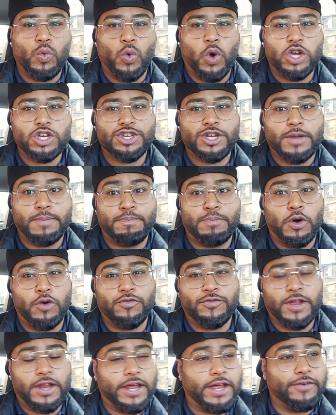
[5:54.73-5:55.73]
washed it,
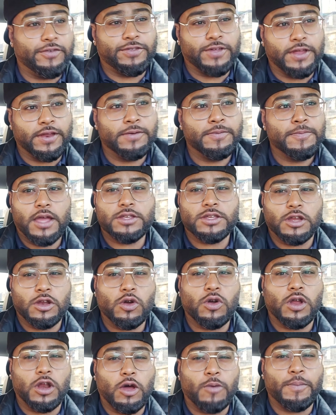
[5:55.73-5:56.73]
buffed it and everything, it's going to
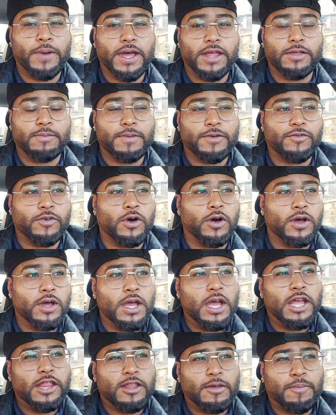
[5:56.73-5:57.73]
look a lot better than before.
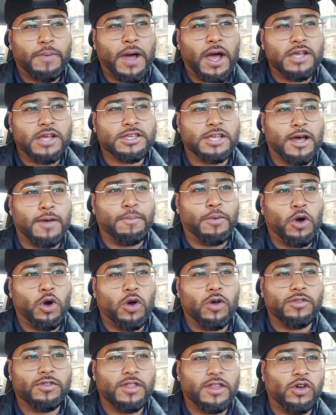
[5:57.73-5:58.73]
The parts that I
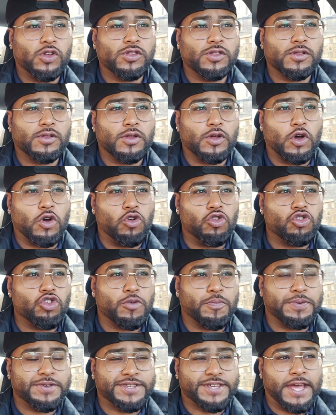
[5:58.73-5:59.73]
bought, they're not
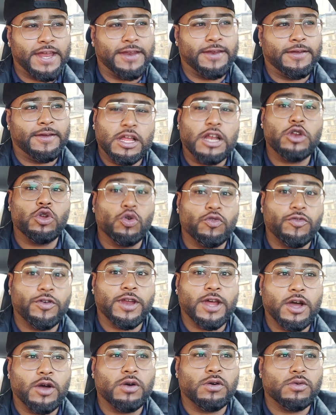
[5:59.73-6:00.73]
100%, they'll do for
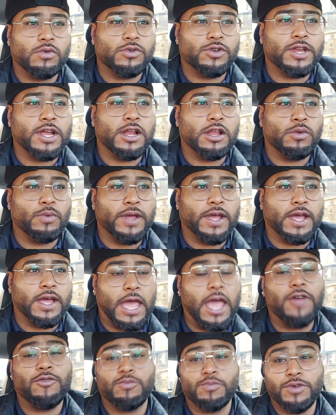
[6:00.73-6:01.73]
now until we can
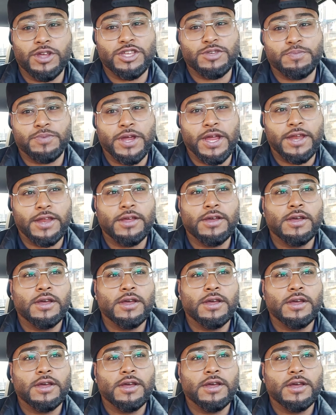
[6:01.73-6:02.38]
get them resprayed.